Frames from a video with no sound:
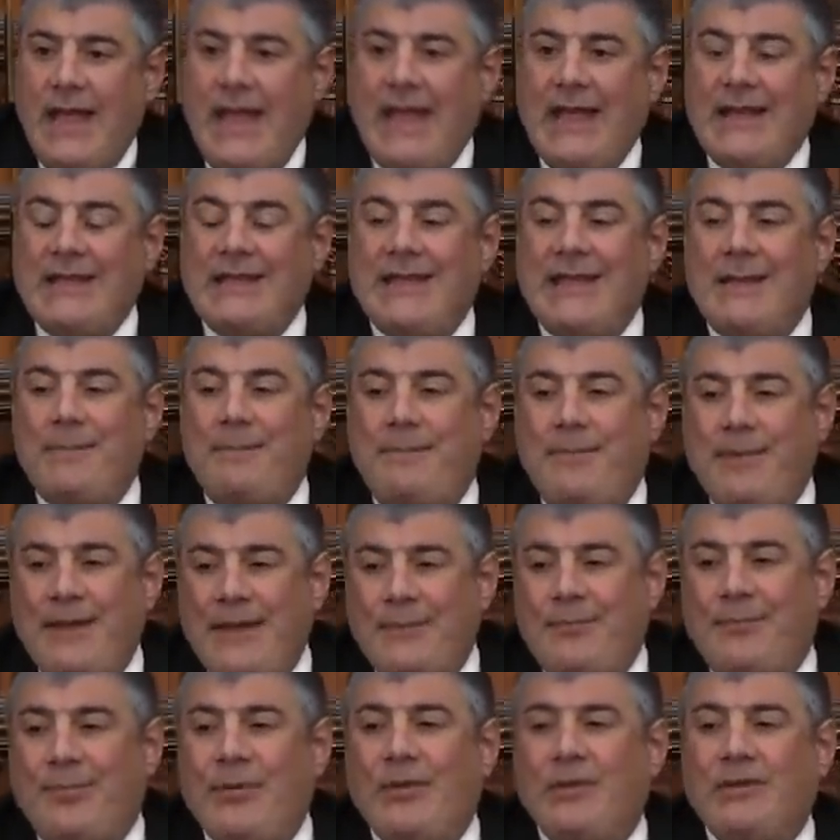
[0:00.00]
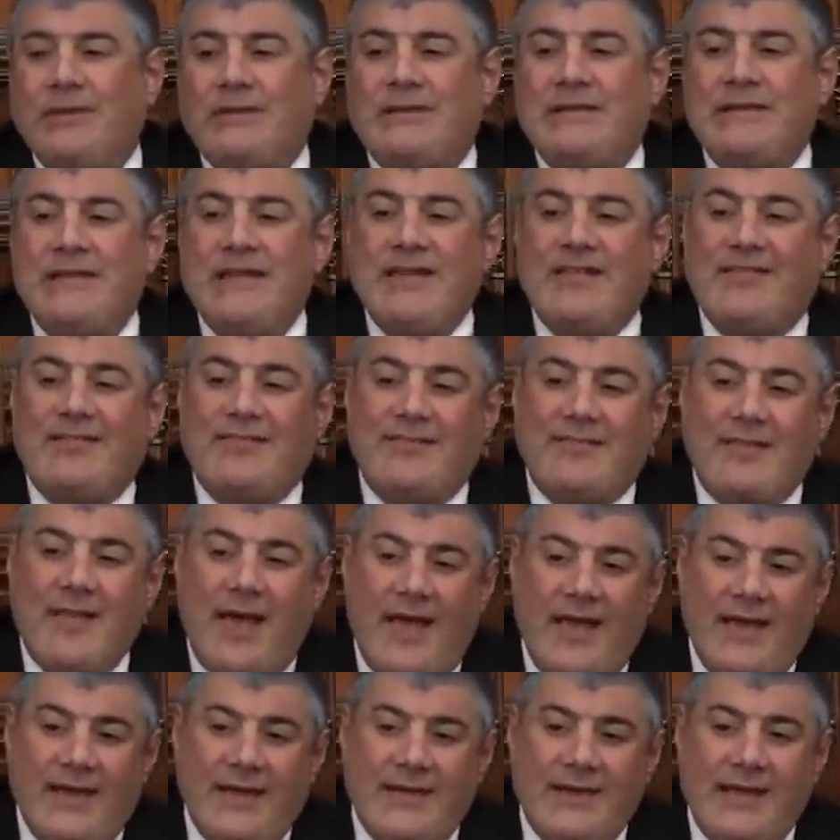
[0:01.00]
and the people
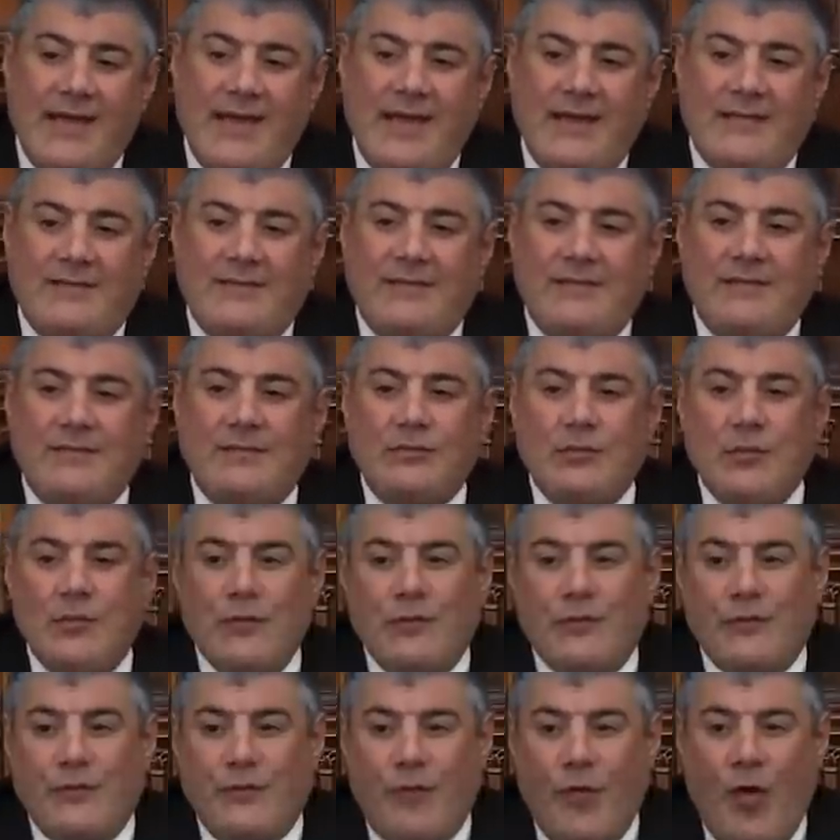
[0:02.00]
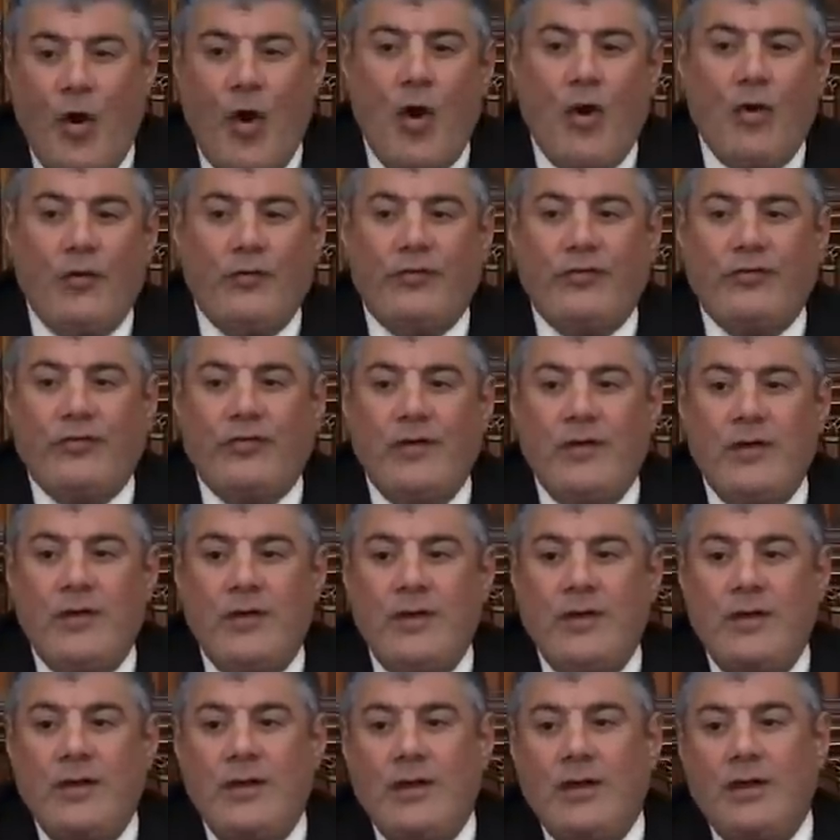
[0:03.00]
decided to force
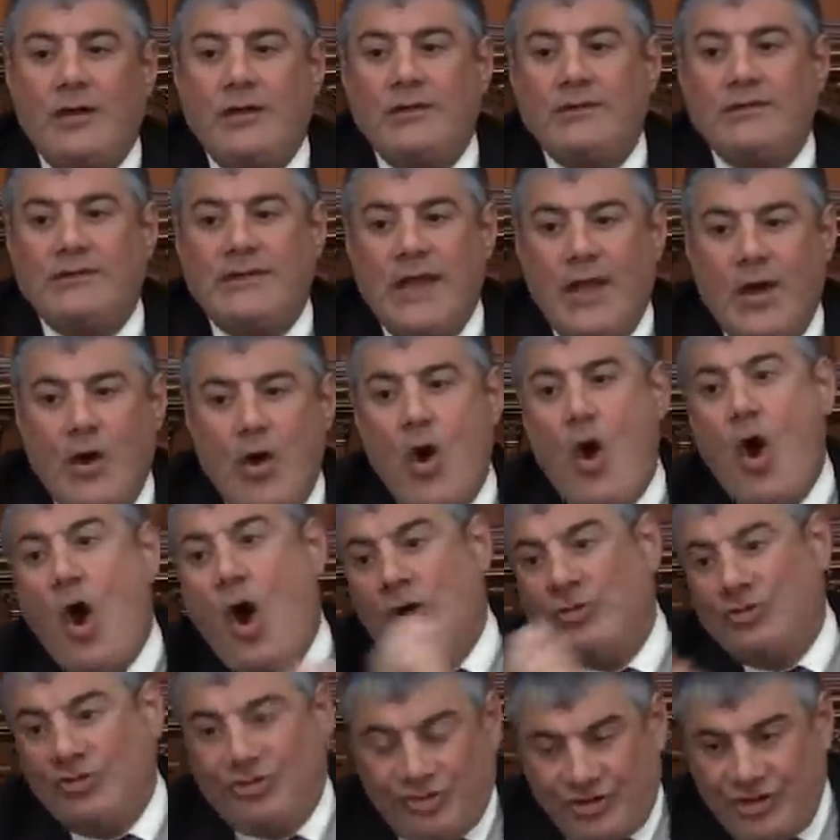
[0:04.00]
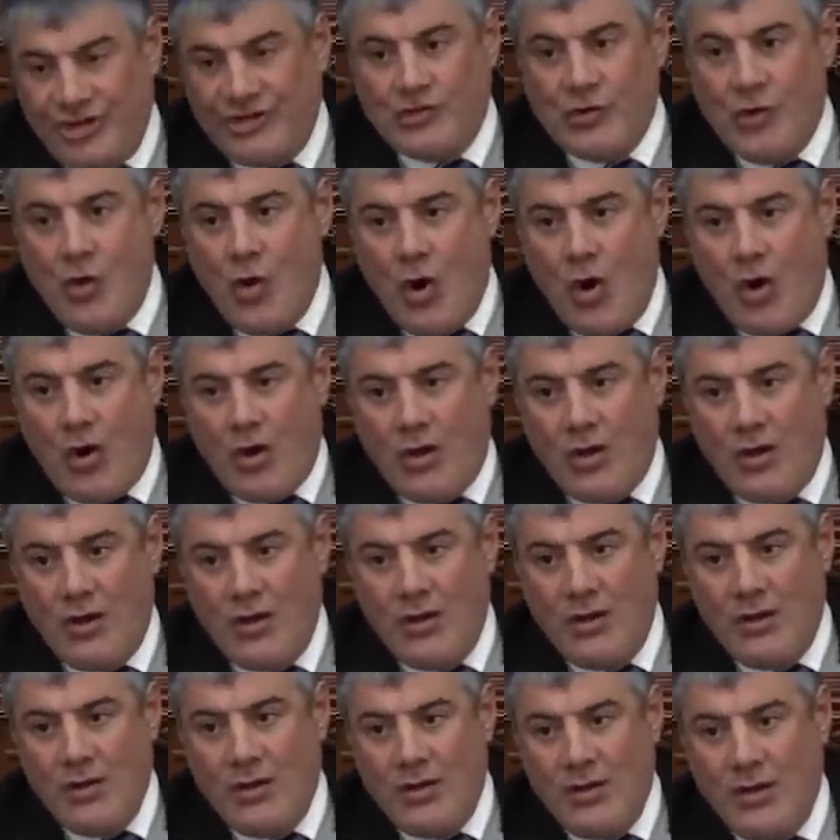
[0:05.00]
their own shidduch
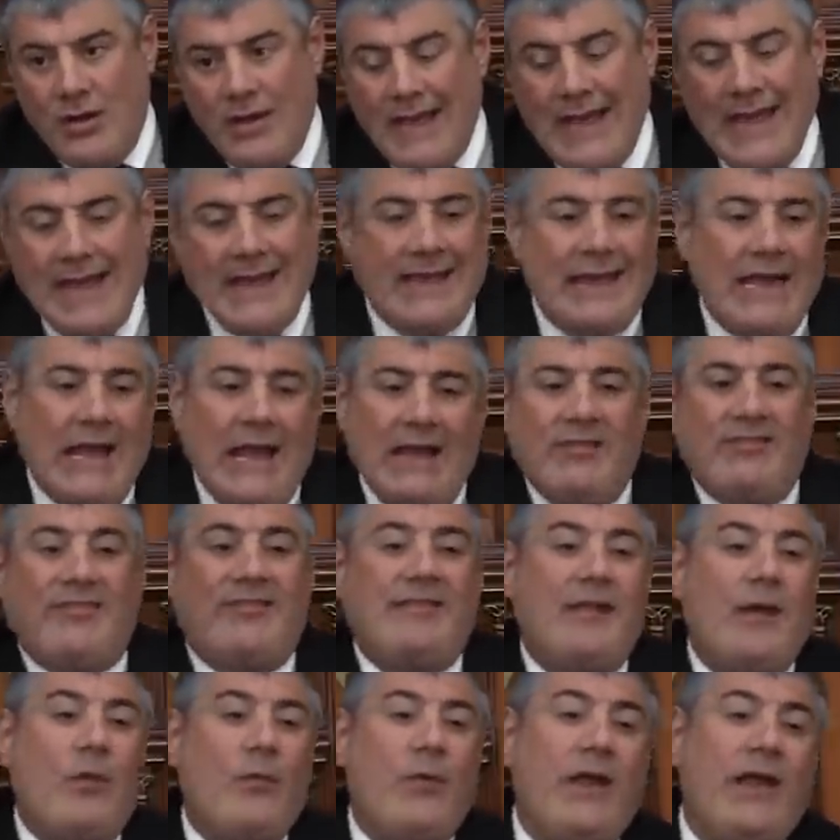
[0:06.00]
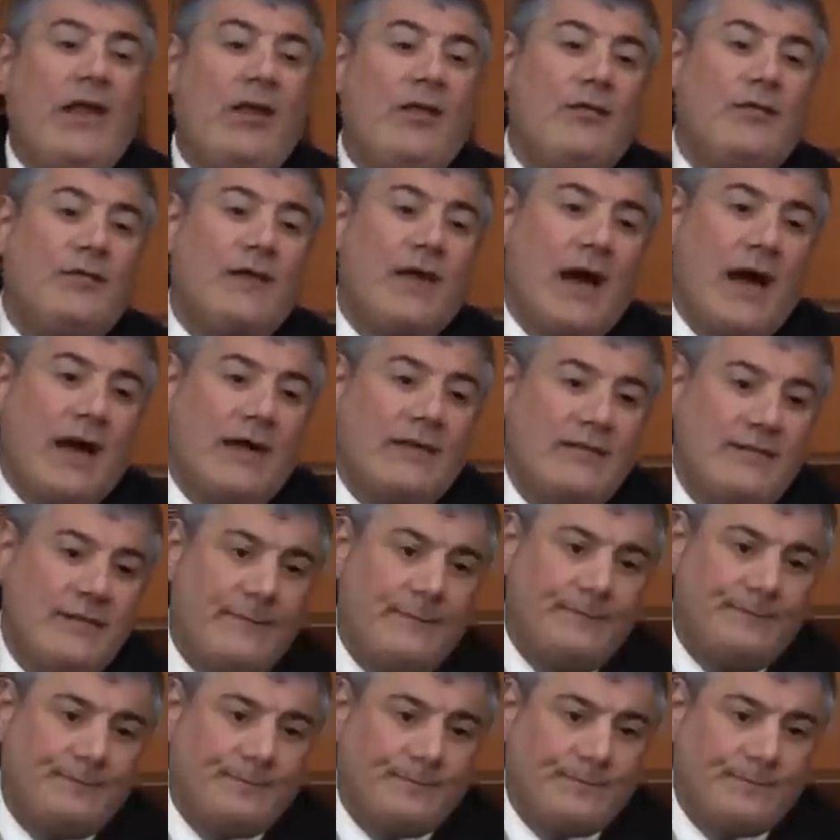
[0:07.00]
against the will of God.